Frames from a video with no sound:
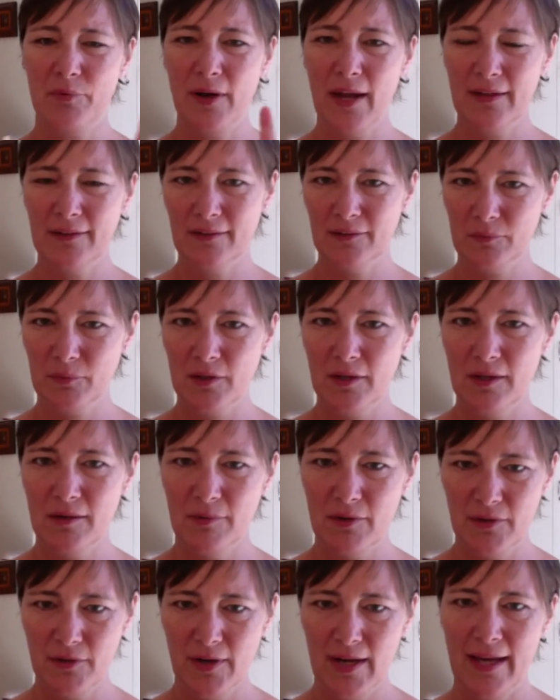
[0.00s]
Practice working
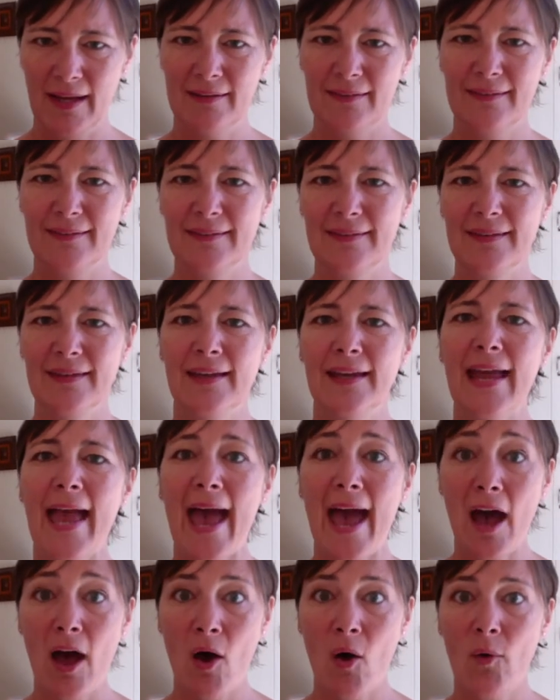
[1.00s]
with your hands and seeing
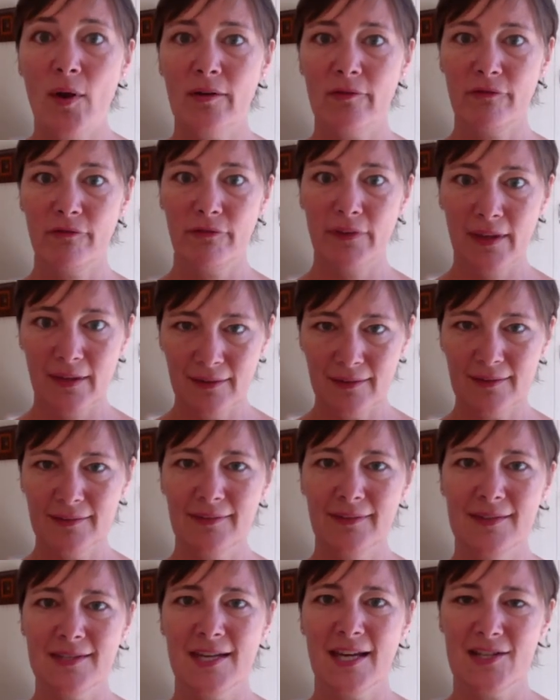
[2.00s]
how it
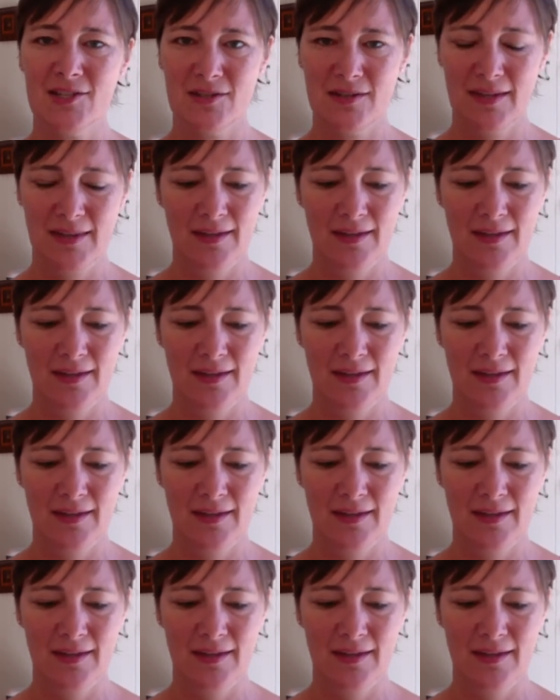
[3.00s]
feels to touch the